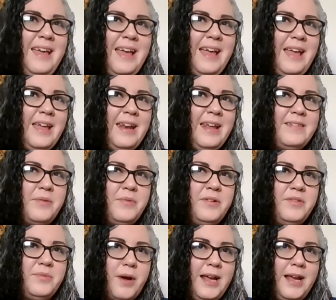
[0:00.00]
And as I
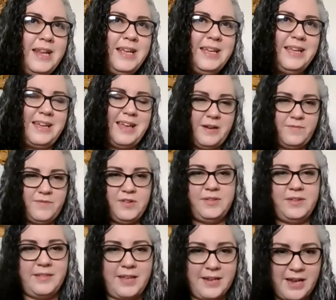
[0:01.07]
was writing and kind of
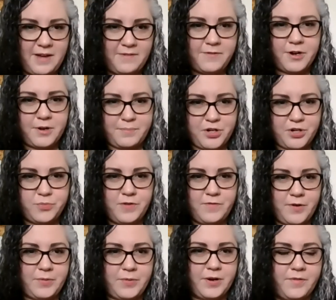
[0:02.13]
using the anaphora to push me
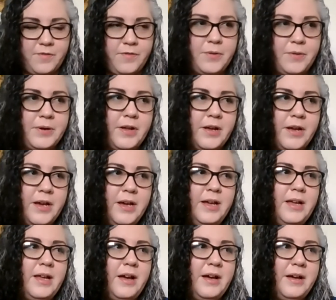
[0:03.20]
forward and forward,
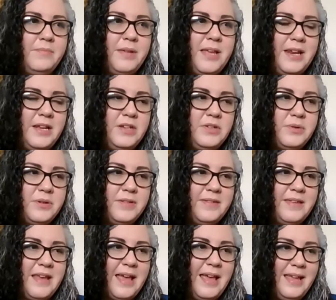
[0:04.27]
getting towards
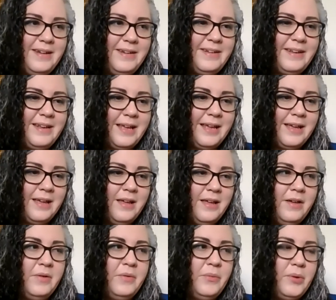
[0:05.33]
the ending,
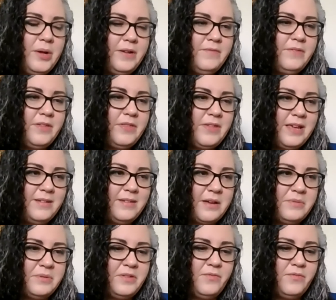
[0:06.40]
one of the things I
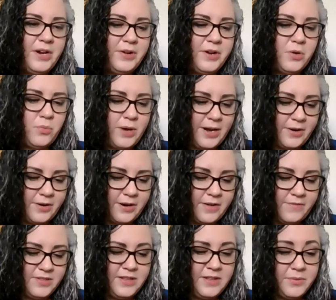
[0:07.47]
was very aware of,
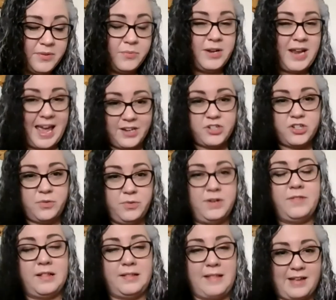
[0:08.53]
and this was actually one of
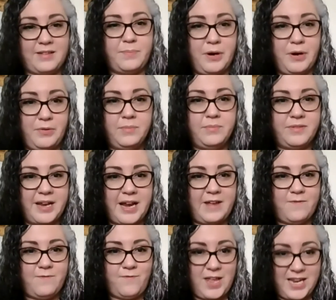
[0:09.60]
the last poems that I
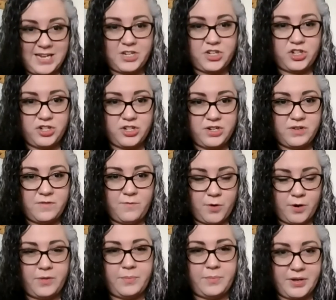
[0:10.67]
finished for
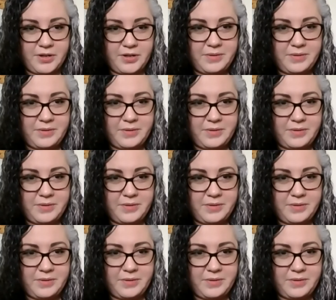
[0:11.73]
the book.